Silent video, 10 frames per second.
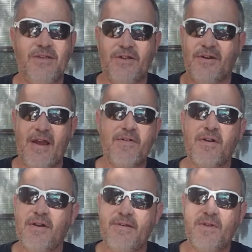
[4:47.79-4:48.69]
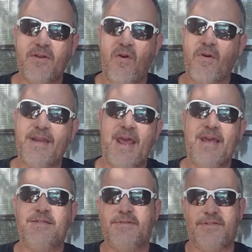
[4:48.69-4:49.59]
You're never going to live the glory
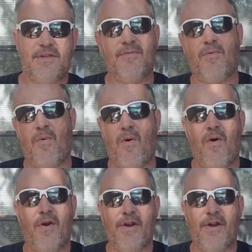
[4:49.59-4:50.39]
days of the Civil War.